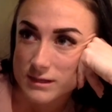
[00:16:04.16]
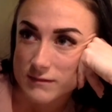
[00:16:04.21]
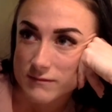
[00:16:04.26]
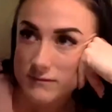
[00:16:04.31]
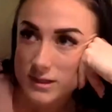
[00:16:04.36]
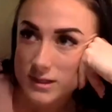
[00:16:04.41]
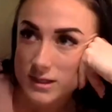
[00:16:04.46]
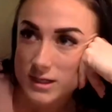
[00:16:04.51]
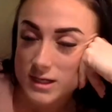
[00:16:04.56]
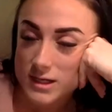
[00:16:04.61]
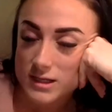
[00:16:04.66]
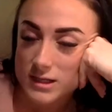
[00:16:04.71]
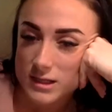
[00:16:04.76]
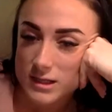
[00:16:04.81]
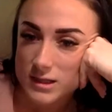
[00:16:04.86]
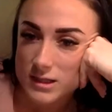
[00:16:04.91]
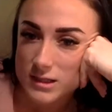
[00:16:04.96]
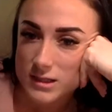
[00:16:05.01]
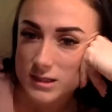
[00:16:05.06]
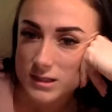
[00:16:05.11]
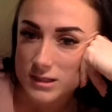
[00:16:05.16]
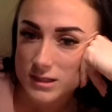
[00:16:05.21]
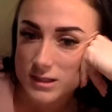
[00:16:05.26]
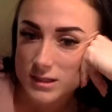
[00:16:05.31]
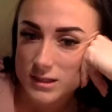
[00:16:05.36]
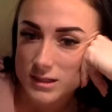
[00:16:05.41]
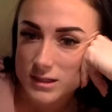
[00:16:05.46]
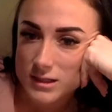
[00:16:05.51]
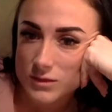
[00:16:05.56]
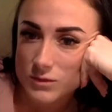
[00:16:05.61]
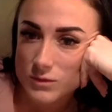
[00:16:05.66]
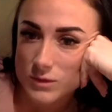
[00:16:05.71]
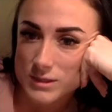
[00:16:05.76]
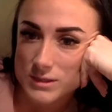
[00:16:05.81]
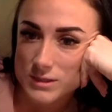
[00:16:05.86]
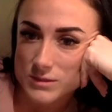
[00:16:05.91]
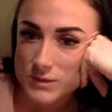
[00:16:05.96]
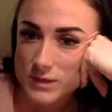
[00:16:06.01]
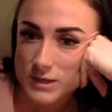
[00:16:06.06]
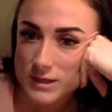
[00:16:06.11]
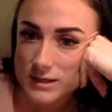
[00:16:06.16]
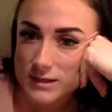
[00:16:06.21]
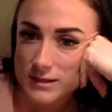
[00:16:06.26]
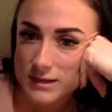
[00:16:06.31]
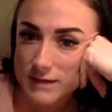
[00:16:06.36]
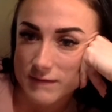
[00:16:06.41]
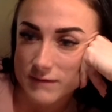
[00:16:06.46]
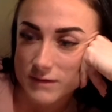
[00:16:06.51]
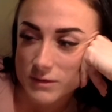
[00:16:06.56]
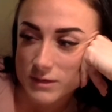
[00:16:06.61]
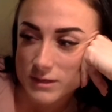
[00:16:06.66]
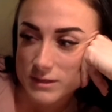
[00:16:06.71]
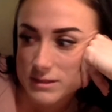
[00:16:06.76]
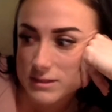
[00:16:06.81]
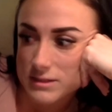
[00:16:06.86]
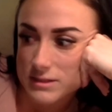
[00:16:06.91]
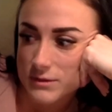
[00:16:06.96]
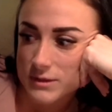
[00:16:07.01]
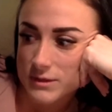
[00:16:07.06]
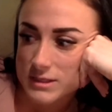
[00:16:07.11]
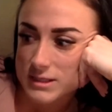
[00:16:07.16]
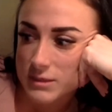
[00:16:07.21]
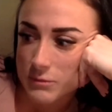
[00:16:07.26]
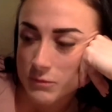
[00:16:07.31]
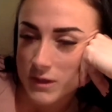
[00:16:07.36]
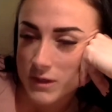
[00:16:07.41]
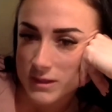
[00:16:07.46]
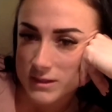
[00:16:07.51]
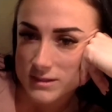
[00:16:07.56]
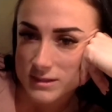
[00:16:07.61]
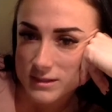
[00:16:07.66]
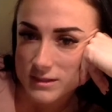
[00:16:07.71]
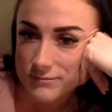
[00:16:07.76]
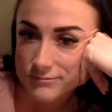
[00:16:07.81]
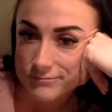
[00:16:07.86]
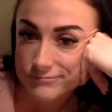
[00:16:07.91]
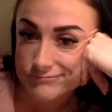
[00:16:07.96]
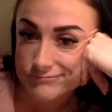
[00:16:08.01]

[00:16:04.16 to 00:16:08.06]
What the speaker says: feel like, than the ones where everyone else is doing the same thing as you.